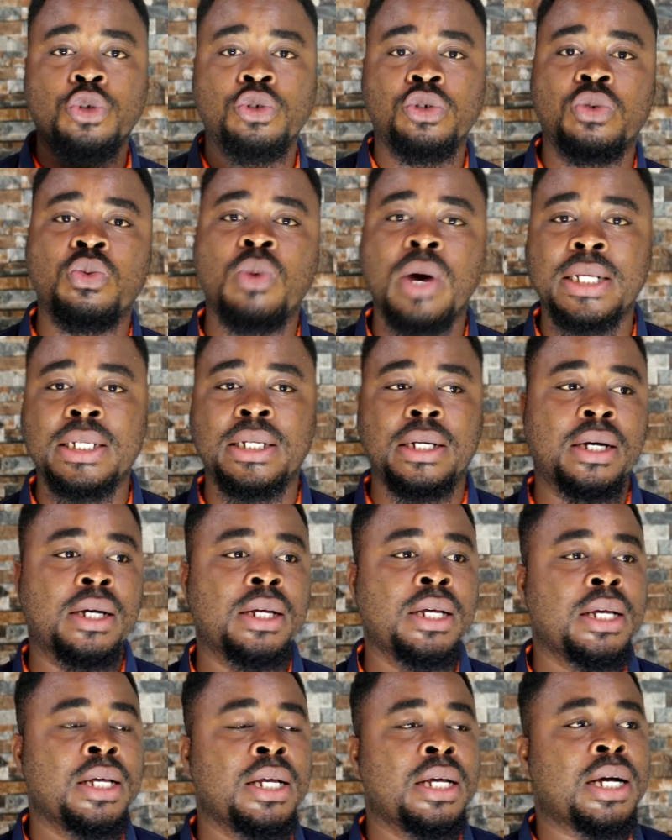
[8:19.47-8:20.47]
to
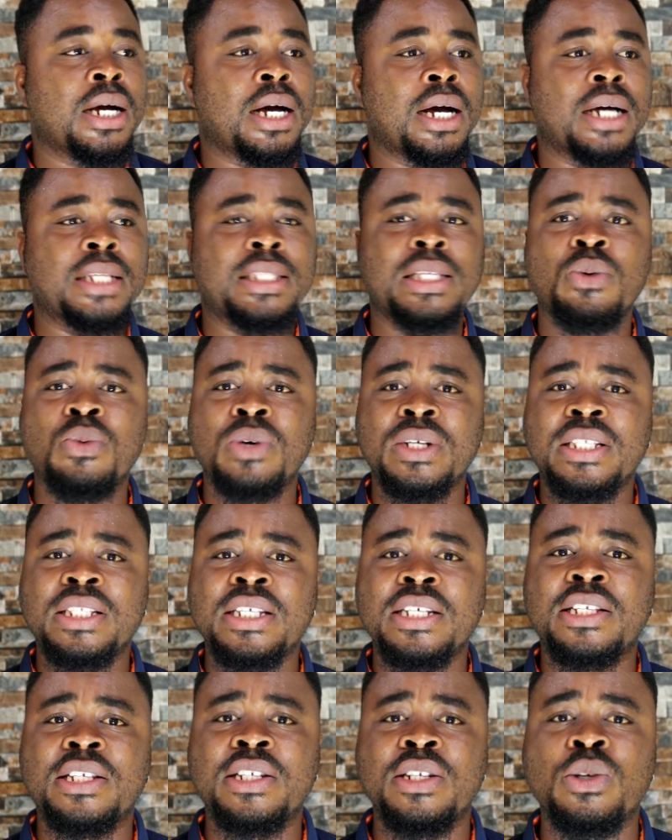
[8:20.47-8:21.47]
Rwanda, uh, there was
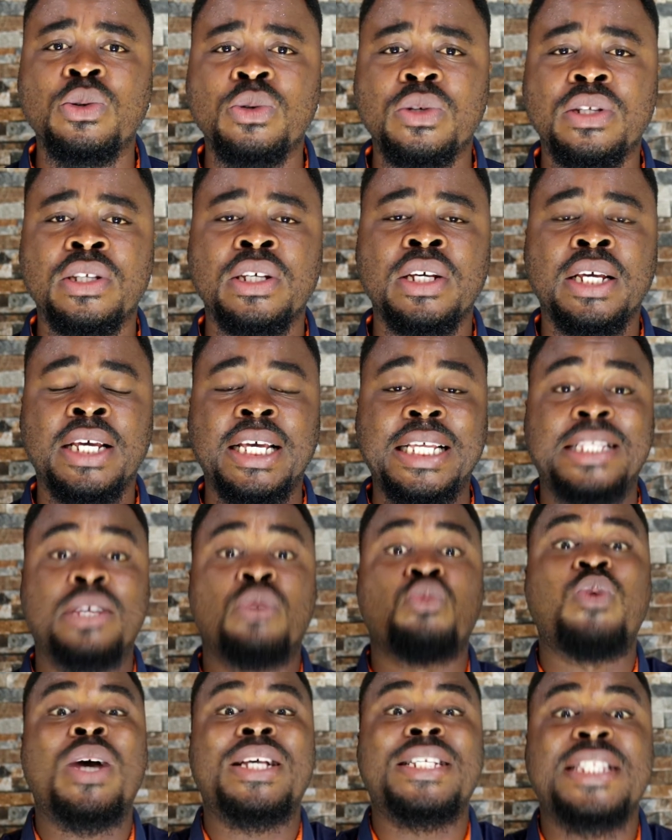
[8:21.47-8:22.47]
this news in
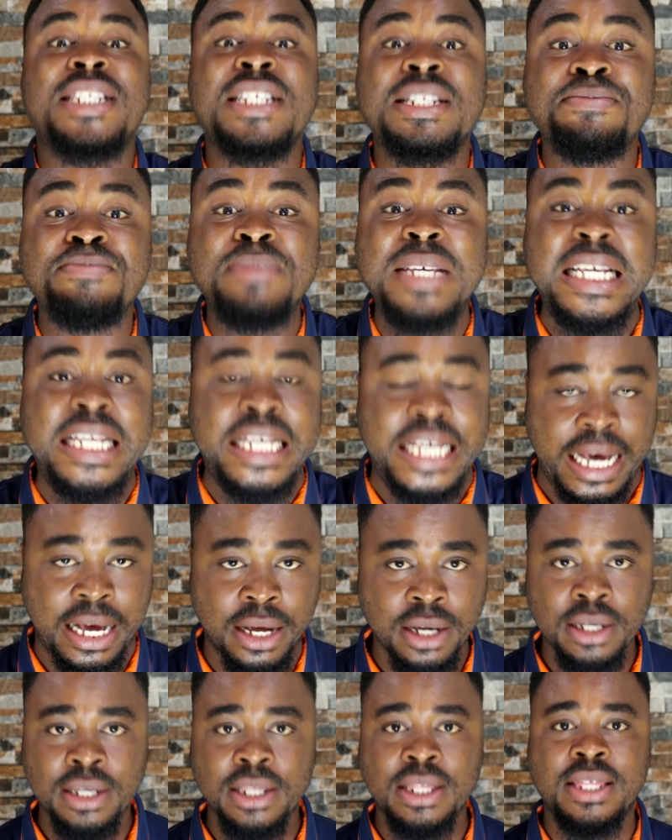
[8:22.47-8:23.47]
the Western
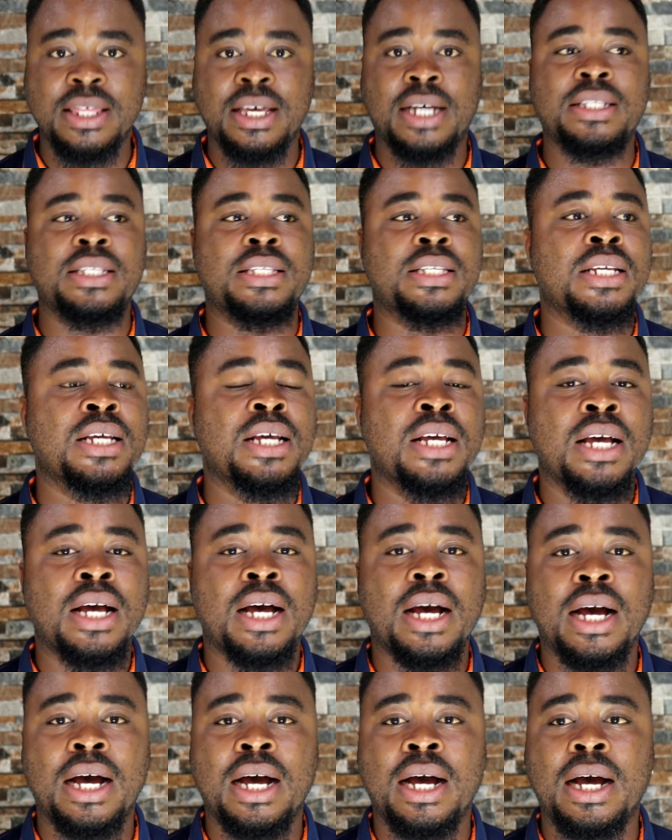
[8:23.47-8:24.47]
media that
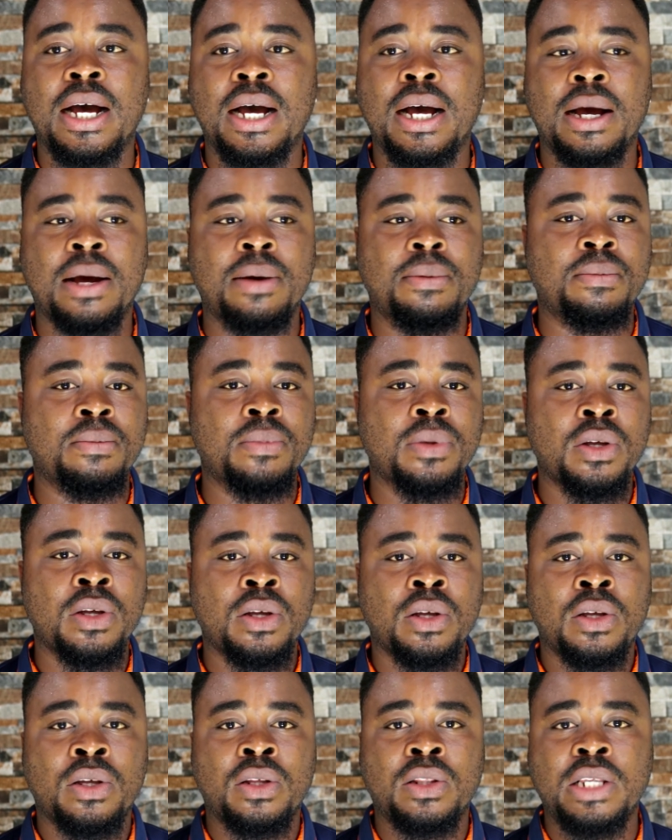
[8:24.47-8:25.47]
um,
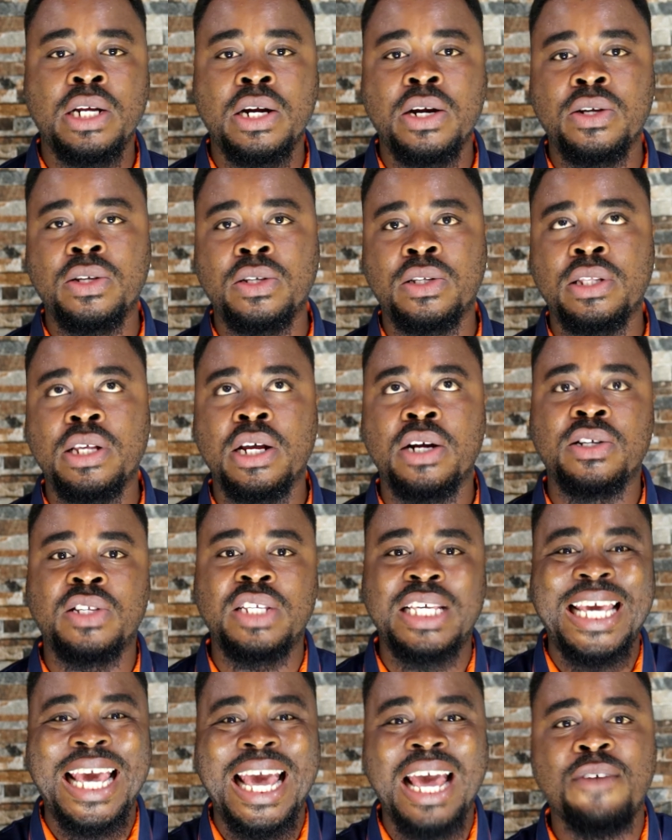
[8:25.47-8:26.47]
there's
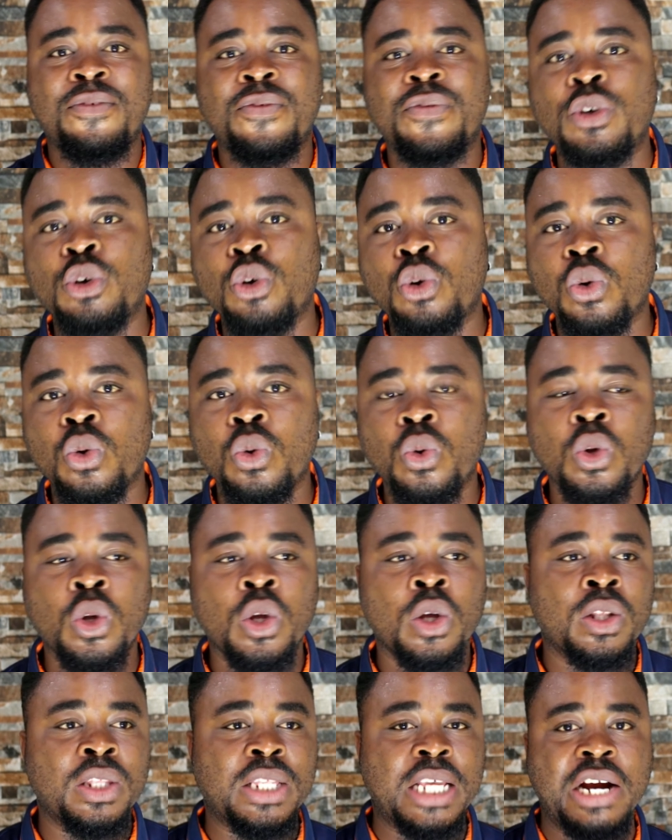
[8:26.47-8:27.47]
there's curfew,
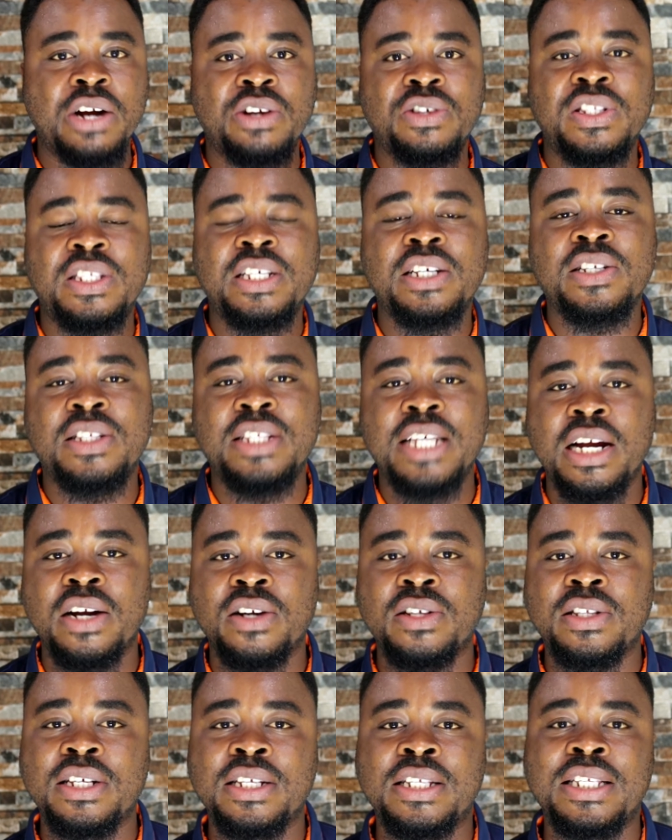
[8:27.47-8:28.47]
there's this,
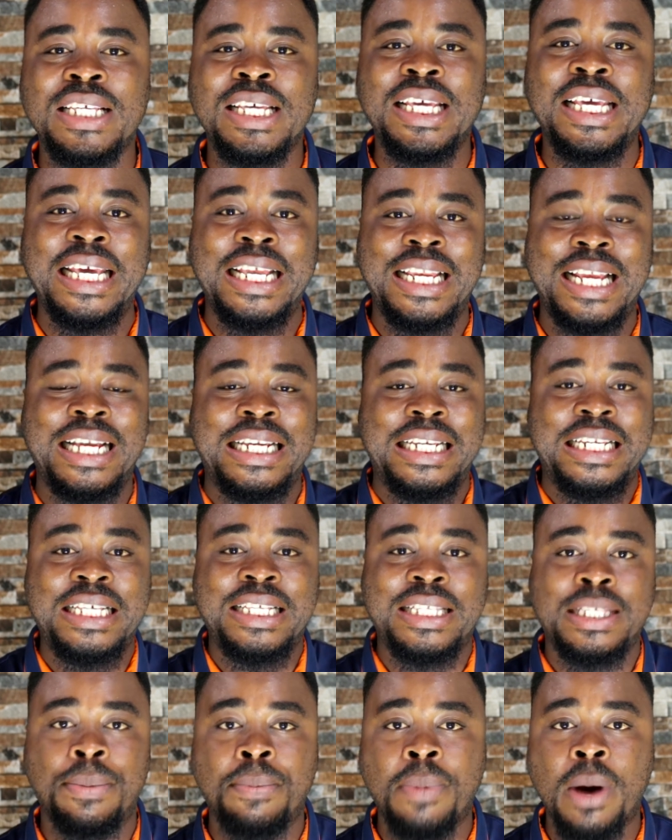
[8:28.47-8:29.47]
there's this in
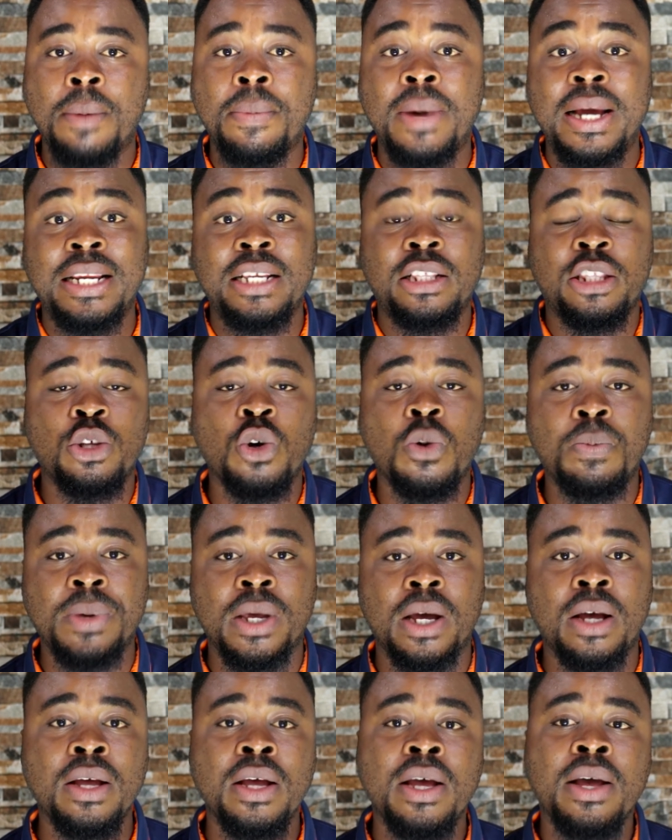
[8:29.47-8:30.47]
Addis Ababa in
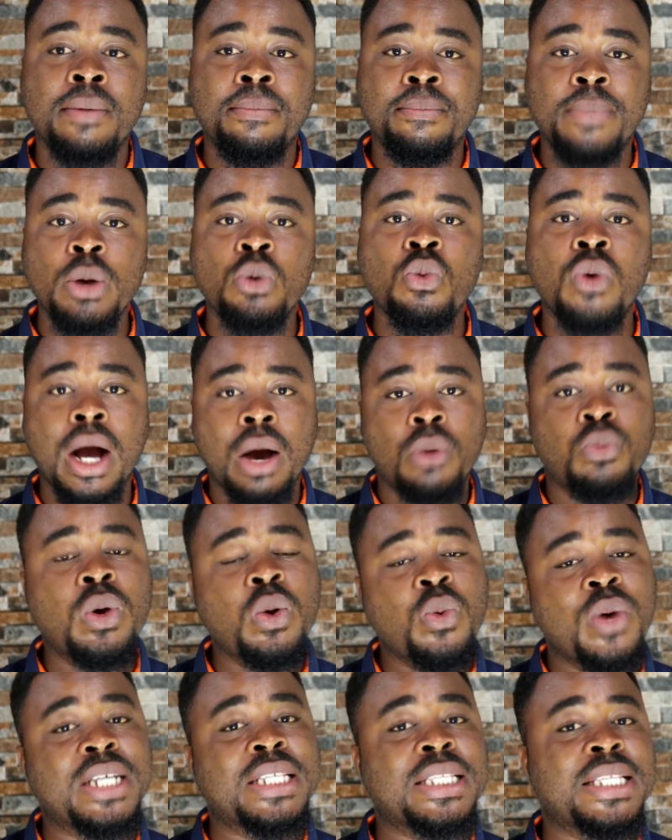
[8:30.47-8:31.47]
Ethiopia. Meanwhile,
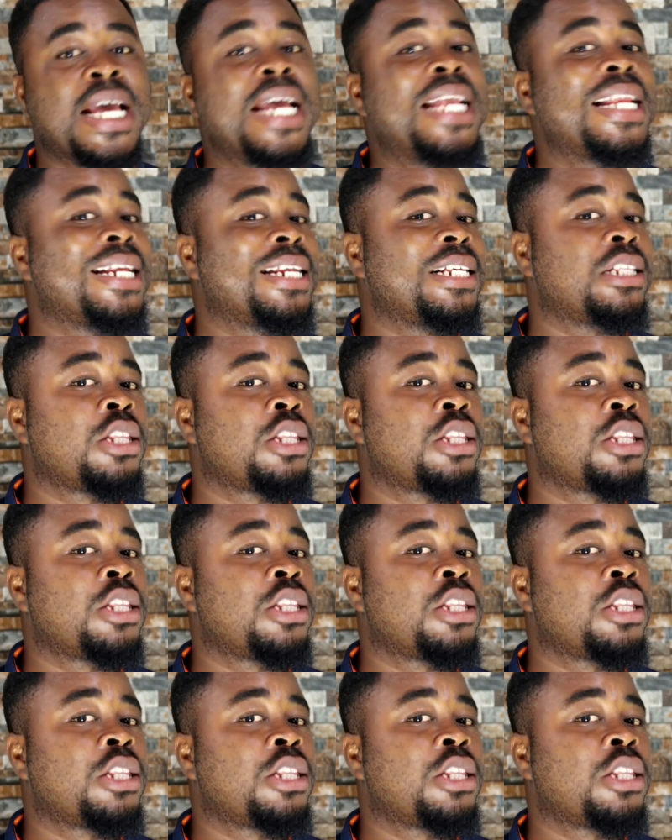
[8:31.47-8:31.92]
we were staying in